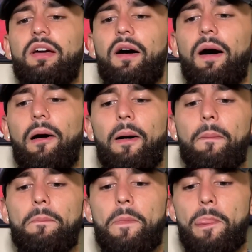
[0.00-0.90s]

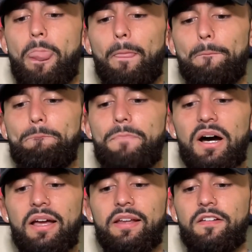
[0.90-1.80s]

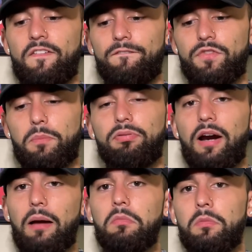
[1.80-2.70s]
But the
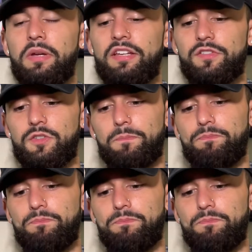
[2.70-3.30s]
problem is,